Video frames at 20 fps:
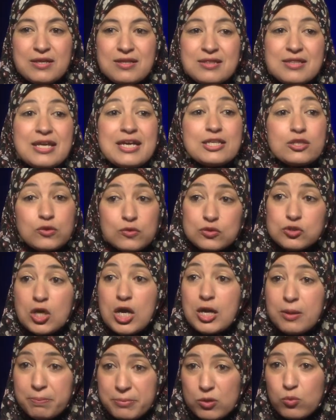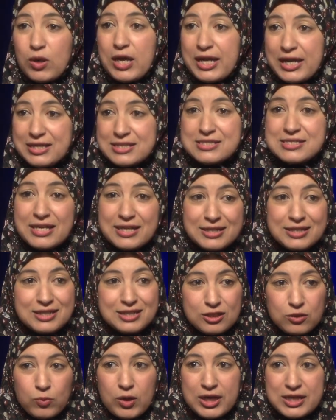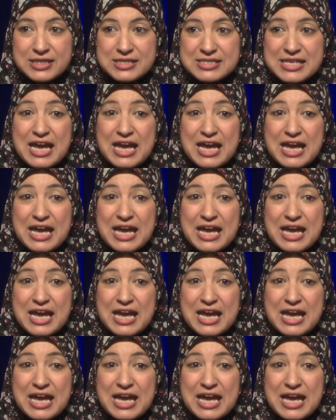Then you taught me what anxiety was,